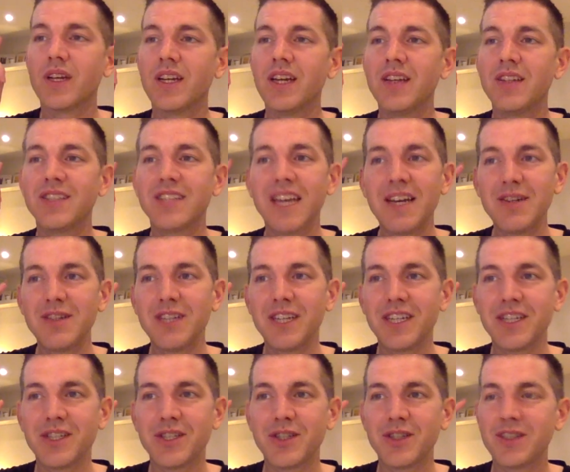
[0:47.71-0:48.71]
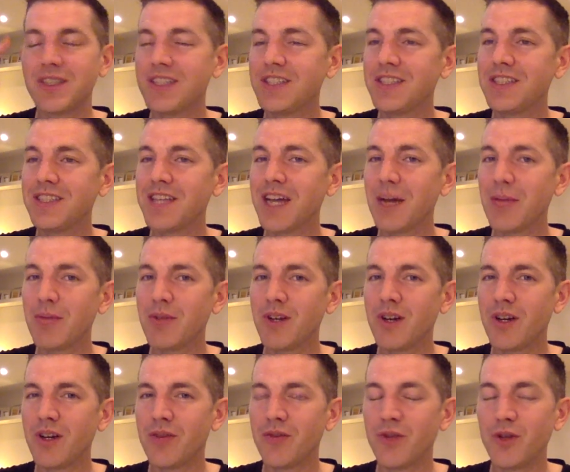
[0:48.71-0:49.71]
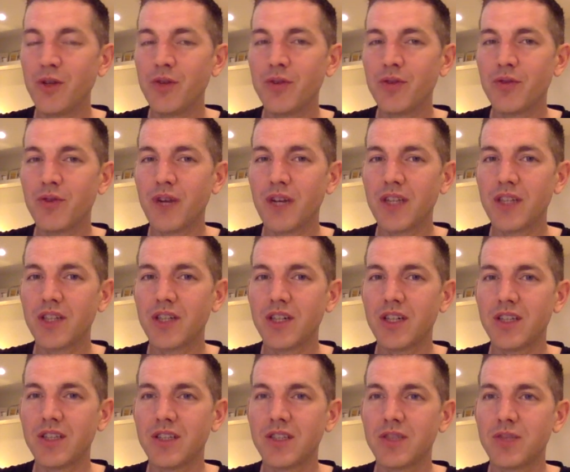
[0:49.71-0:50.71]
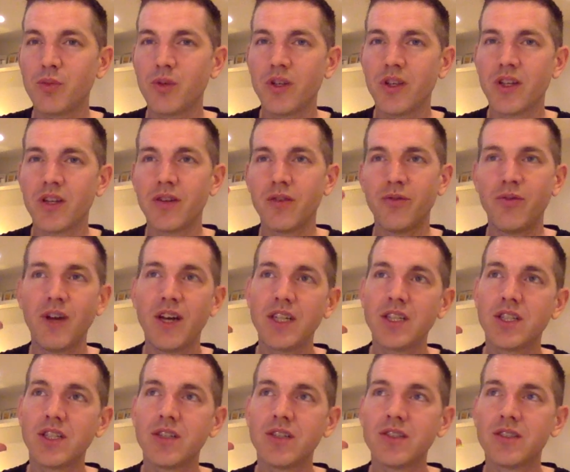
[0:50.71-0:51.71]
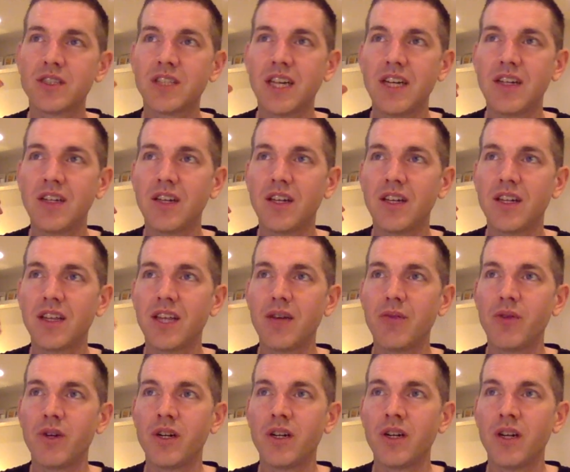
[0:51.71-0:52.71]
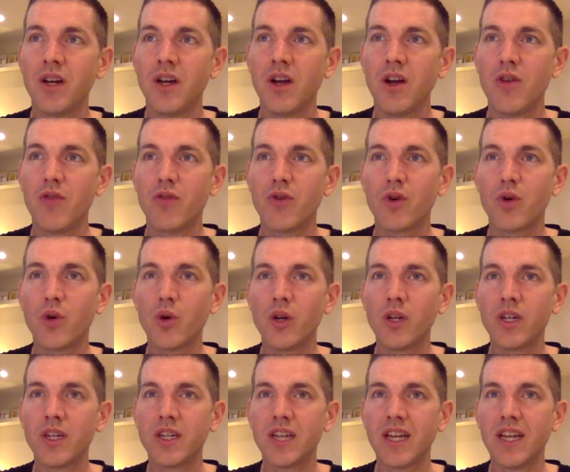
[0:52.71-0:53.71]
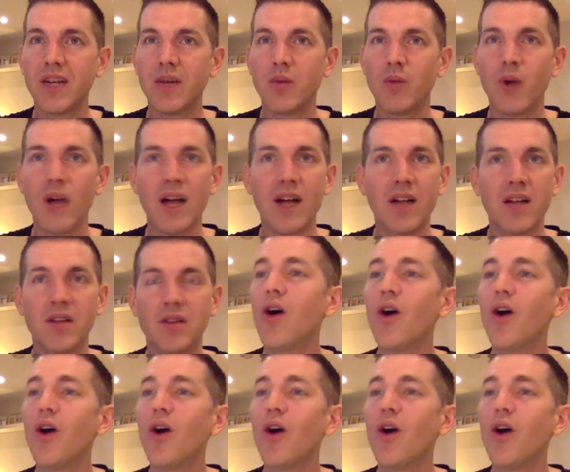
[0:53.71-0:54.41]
Now, sound issues. This has happened on a few of the franchises where the confessionals sound like they were recorded in a well.